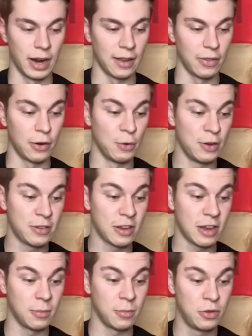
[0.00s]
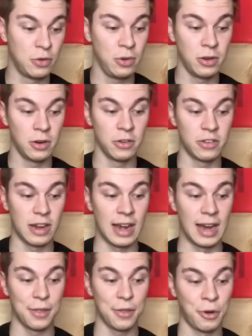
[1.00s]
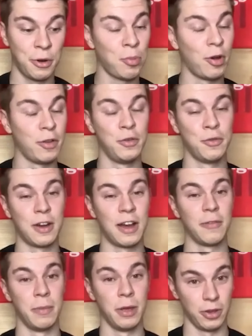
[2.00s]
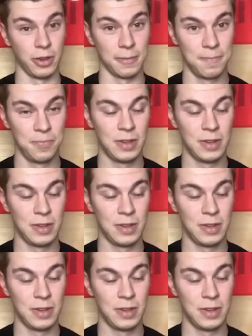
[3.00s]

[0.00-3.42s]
and they re-signed him two years at three point two five million.